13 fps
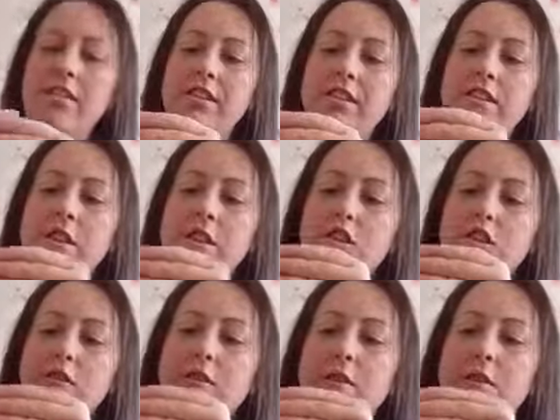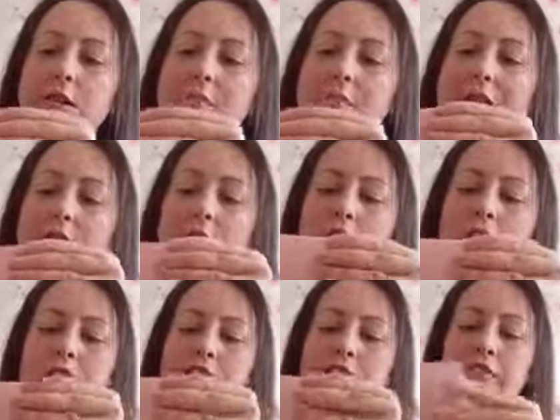the other side. You've got to fold it back
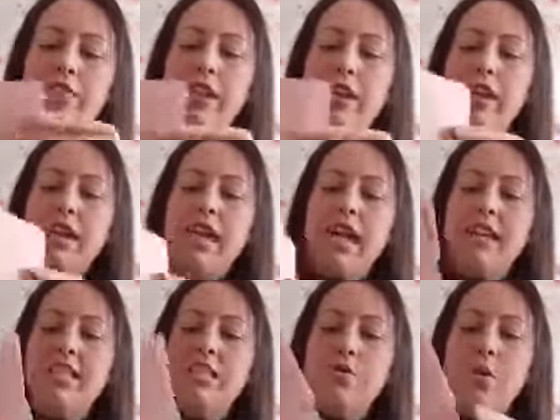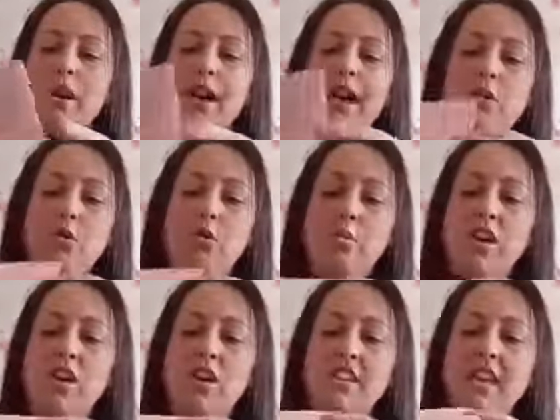on itself. Again, this is where an adult
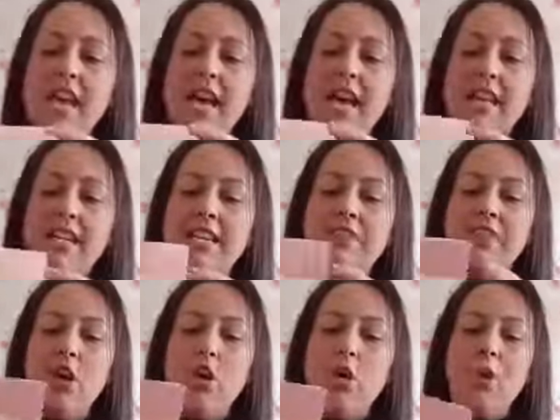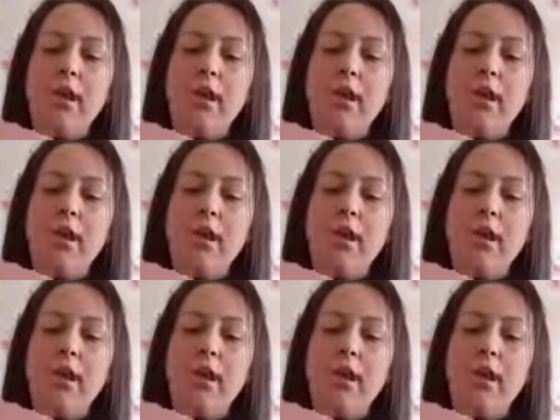would be nice and handy if